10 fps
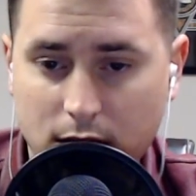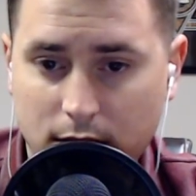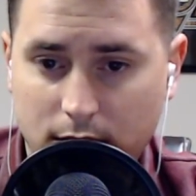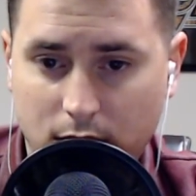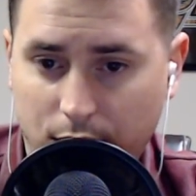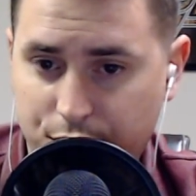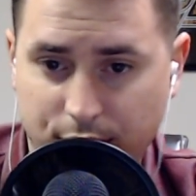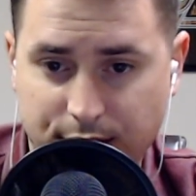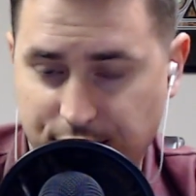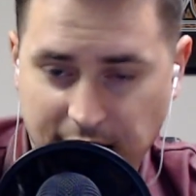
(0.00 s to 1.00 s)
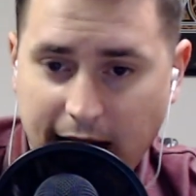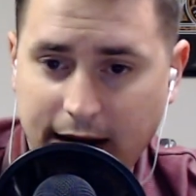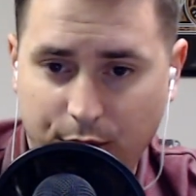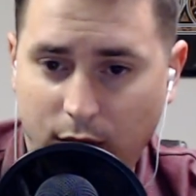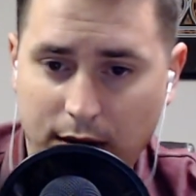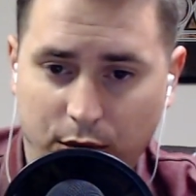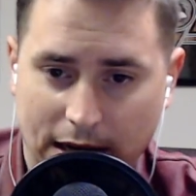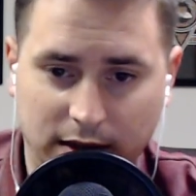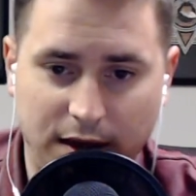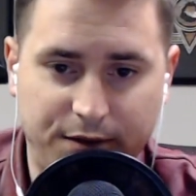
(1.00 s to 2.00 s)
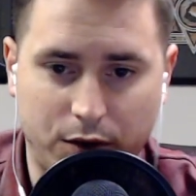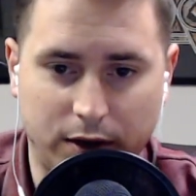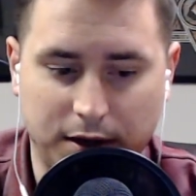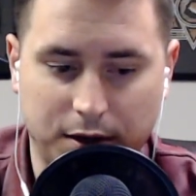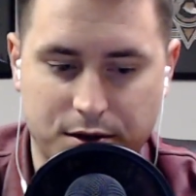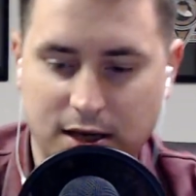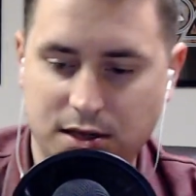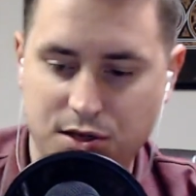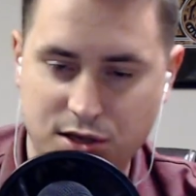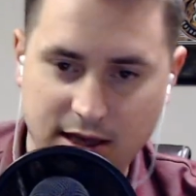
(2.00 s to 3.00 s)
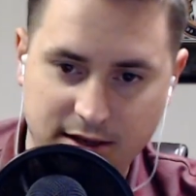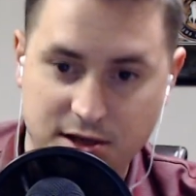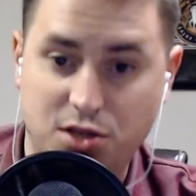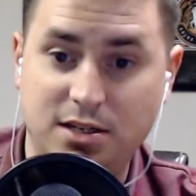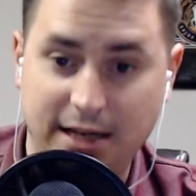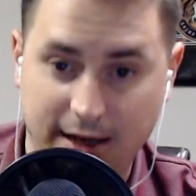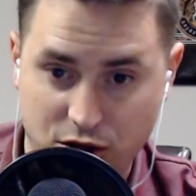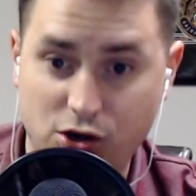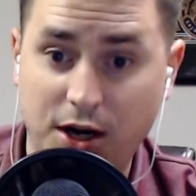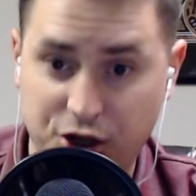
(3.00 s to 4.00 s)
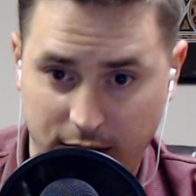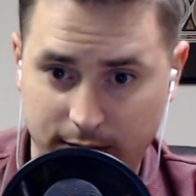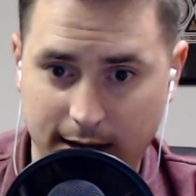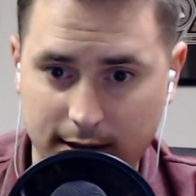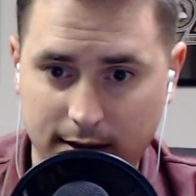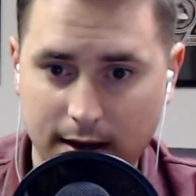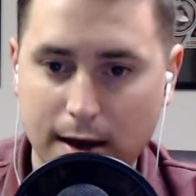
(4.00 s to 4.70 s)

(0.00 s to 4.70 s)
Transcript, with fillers: culture and society? Why, why live according to those things? You see the de deconstruction, right?